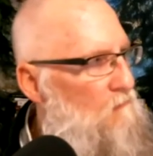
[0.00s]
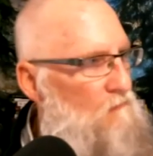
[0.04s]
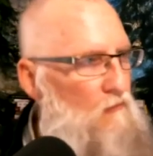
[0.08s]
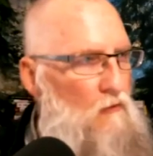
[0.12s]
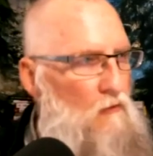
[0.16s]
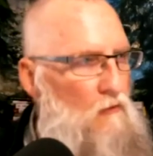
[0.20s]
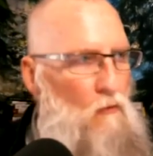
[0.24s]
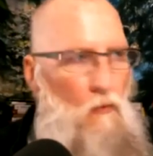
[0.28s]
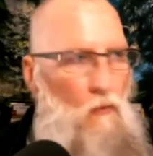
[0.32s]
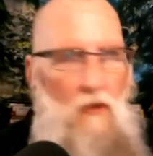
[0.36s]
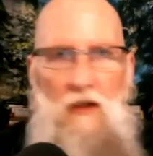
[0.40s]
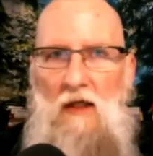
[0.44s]

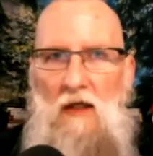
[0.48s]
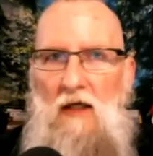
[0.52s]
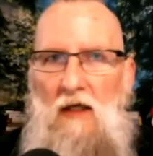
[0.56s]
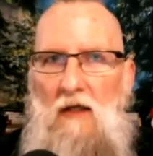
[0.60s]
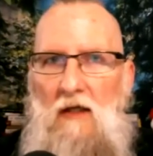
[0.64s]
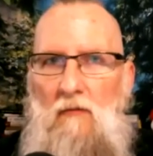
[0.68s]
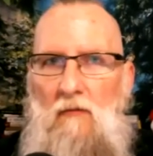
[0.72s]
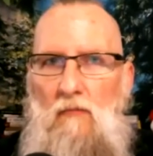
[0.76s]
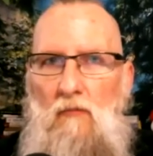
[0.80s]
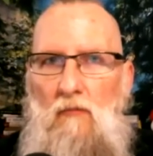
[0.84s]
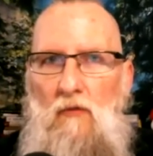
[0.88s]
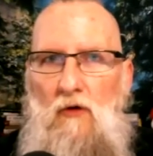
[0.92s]
When they
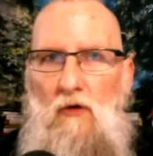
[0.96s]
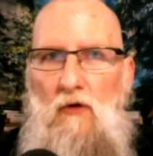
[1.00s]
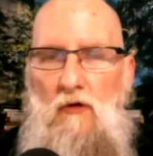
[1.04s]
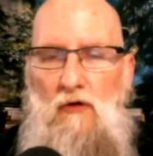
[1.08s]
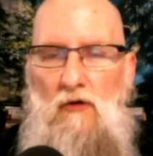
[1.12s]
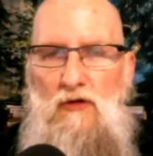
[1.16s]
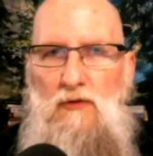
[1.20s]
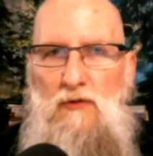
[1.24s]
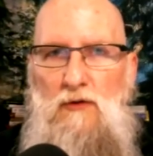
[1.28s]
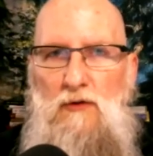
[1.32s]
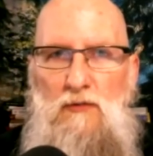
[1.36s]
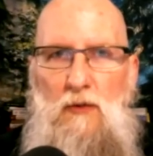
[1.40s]
get their
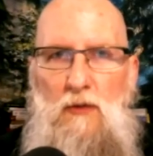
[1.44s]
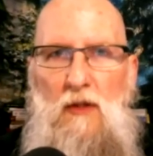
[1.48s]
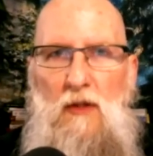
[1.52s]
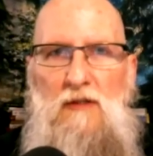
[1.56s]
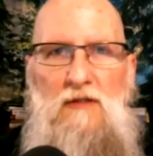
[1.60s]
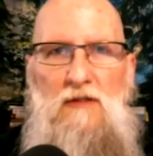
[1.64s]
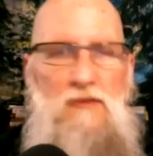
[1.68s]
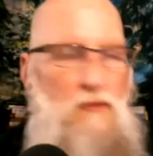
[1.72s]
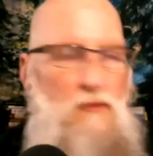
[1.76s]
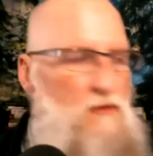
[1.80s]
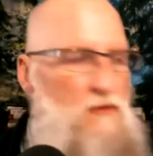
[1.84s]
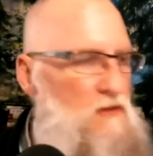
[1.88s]
Christmas
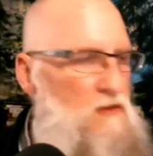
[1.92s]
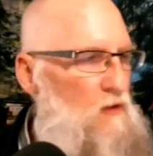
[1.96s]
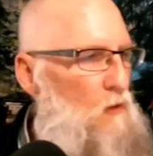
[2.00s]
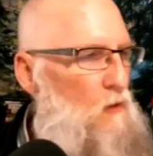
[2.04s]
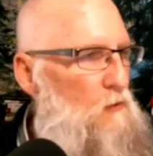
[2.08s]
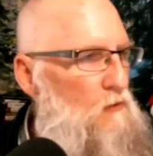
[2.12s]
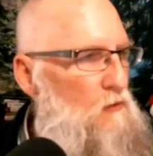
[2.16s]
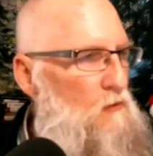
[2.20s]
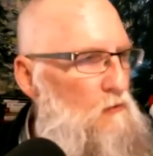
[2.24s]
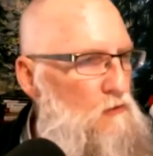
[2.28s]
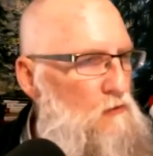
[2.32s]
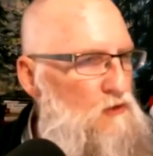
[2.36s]
presents, once they
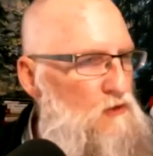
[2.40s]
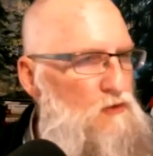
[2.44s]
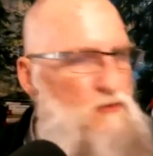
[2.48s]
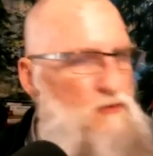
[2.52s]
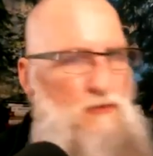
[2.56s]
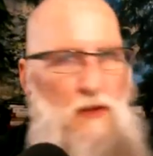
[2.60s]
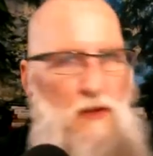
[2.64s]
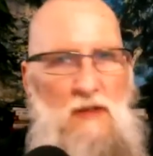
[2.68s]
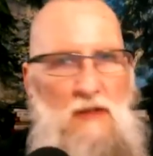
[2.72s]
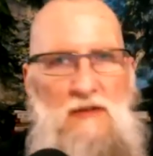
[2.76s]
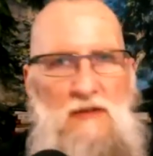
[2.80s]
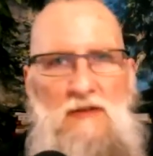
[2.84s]
open their Christmas
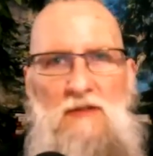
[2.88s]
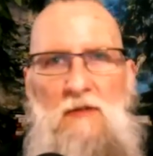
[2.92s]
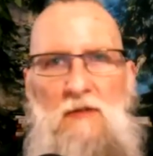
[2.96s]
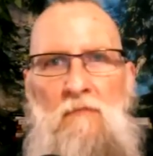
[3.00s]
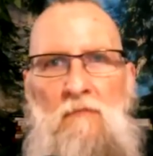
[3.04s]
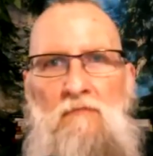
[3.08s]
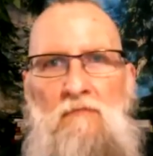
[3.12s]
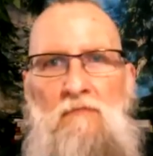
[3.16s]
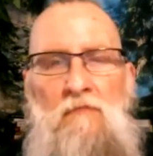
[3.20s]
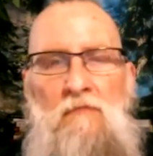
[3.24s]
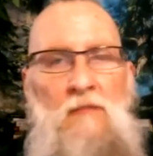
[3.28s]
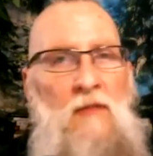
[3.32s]
presents,
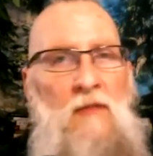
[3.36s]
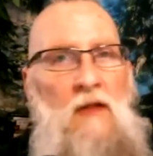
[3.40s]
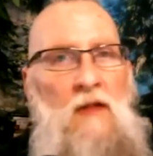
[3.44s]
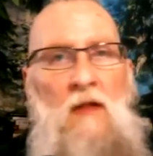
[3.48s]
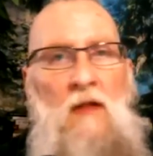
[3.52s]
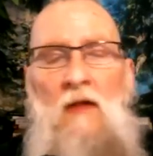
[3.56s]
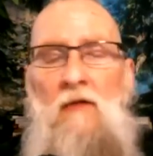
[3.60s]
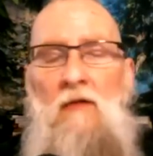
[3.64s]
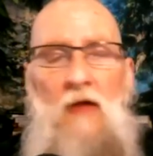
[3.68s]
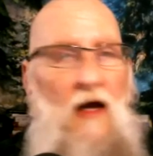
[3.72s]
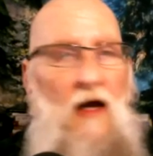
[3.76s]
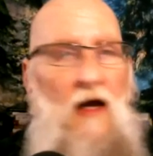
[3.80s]

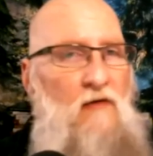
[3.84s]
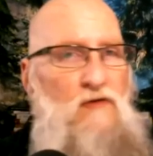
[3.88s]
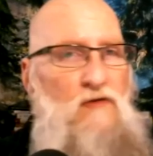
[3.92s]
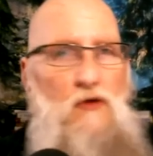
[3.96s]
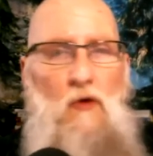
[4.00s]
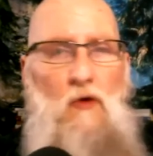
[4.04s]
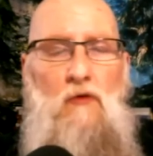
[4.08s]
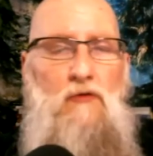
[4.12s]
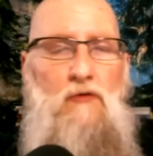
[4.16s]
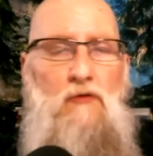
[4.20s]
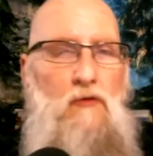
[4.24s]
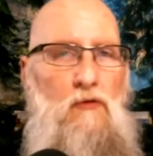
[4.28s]
they have to
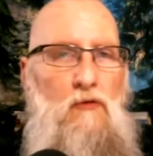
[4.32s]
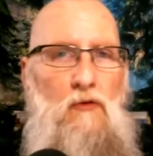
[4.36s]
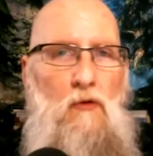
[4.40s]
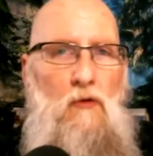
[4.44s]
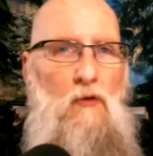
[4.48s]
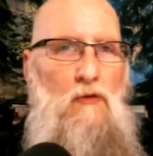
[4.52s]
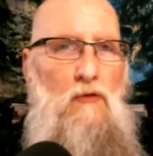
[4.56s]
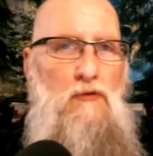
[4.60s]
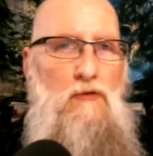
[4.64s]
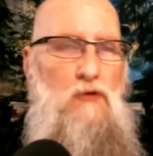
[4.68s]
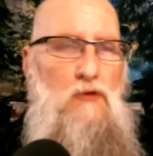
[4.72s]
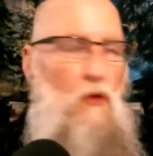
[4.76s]
go through their
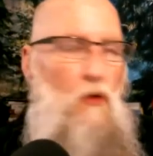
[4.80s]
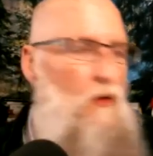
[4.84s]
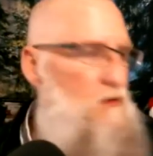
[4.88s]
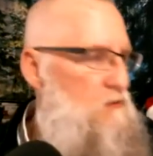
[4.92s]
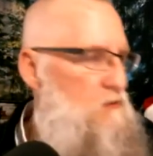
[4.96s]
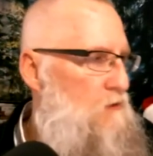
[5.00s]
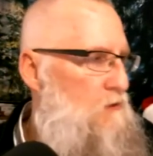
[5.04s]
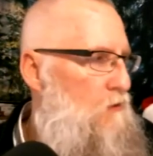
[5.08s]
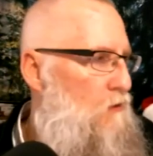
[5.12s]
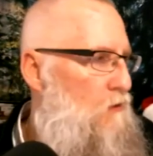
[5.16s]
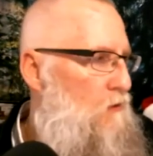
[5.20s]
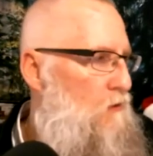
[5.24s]
old toys
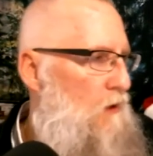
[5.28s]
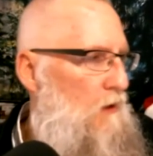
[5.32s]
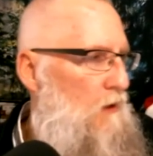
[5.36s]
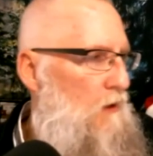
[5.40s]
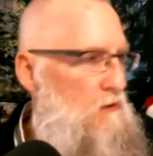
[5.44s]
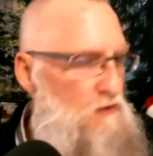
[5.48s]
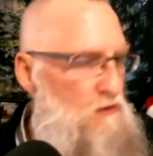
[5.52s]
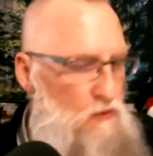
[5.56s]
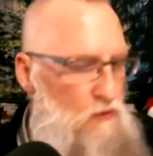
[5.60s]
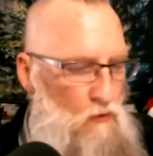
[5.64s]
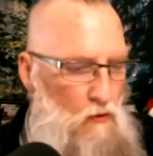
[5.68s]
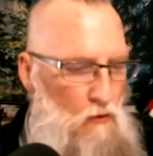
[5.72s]
and go, okay,
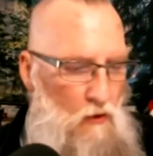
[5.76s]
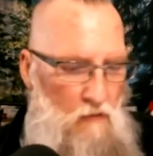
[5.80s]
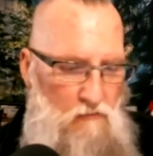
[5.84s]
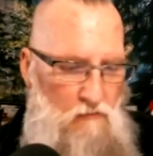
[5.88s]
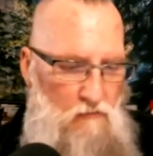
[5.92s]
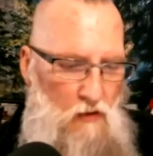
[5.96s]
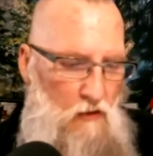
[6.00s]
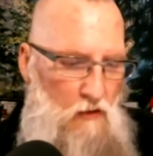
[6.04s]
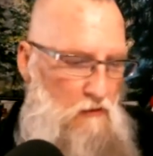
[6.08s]
so I've got